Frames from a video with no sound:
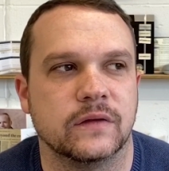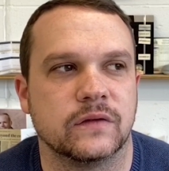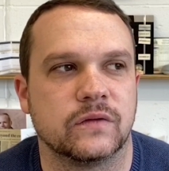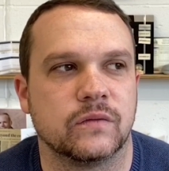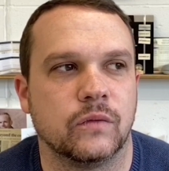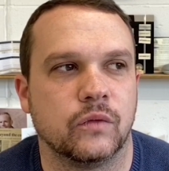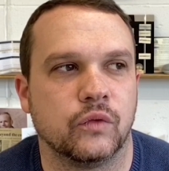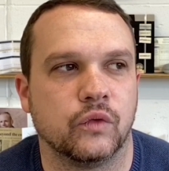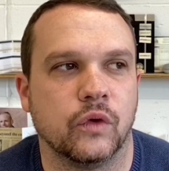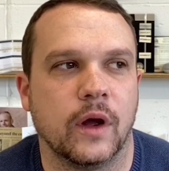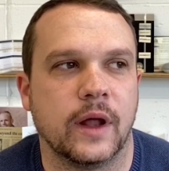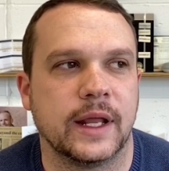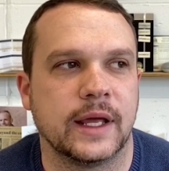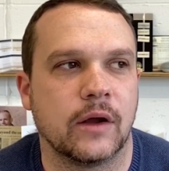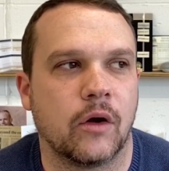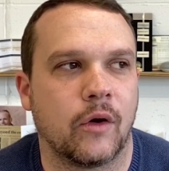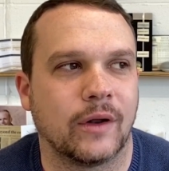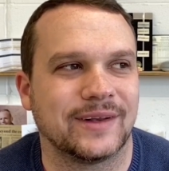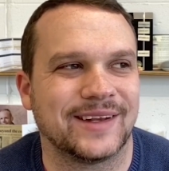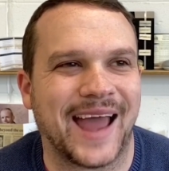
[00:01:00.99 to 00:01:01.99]
running
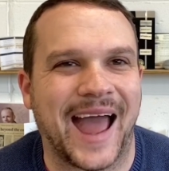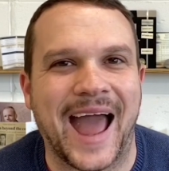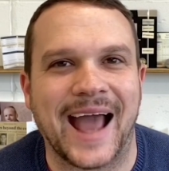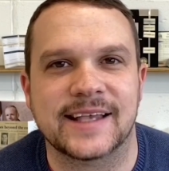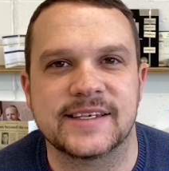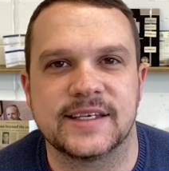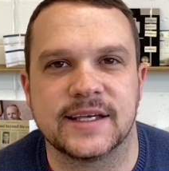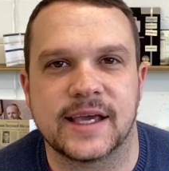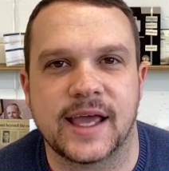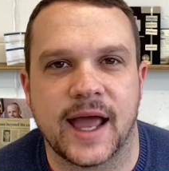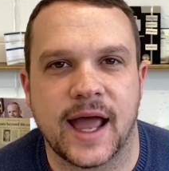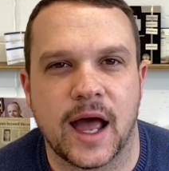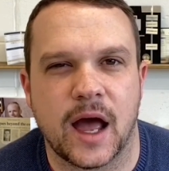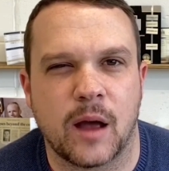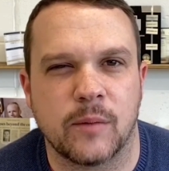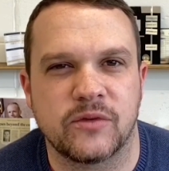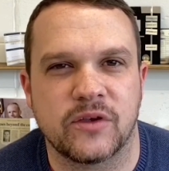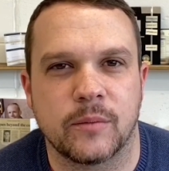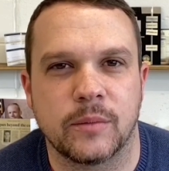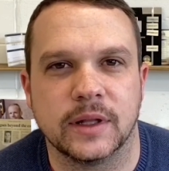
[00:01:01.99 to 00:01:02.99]
on taxi
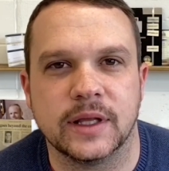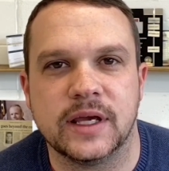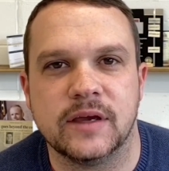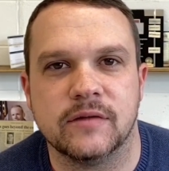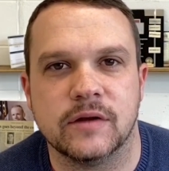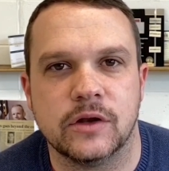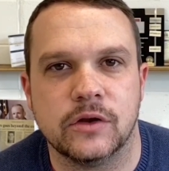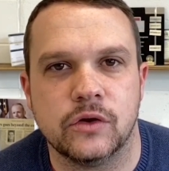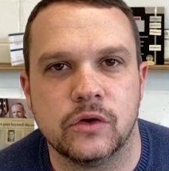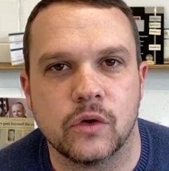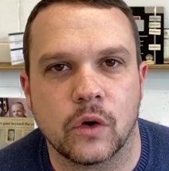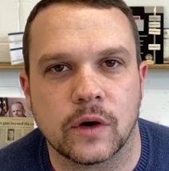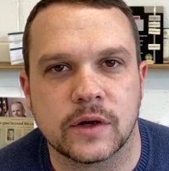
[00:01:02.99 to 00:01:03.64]
cabs, I believe in New York